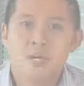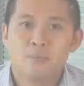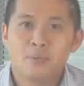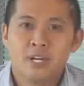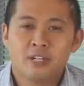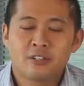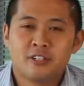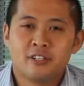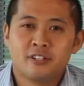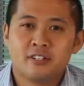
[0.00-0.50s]

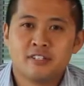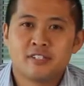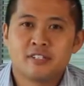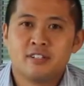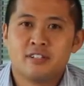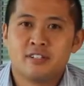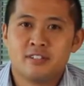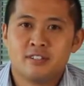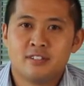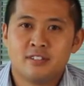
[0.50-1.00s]
background is
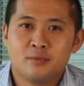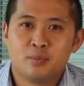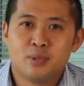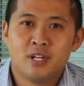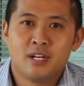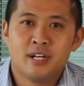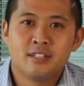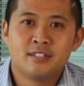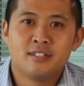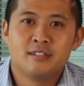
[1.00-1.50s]
in
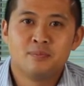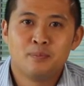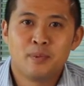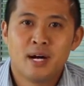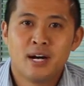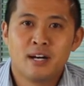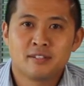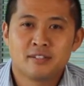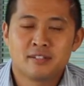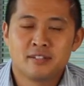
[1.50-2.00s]
applied
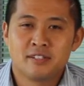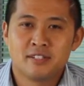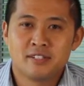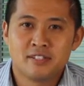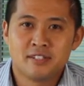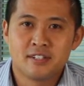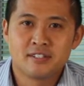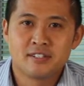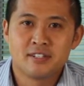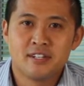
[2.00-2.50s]
math,
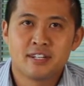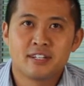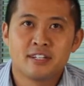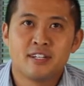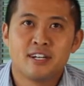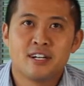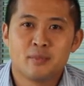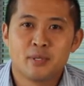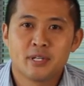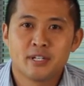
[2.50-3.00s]
statistics, and
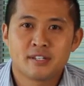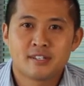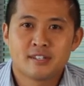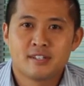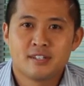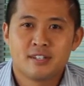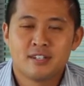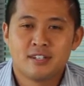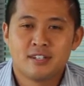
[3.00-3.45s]
economics.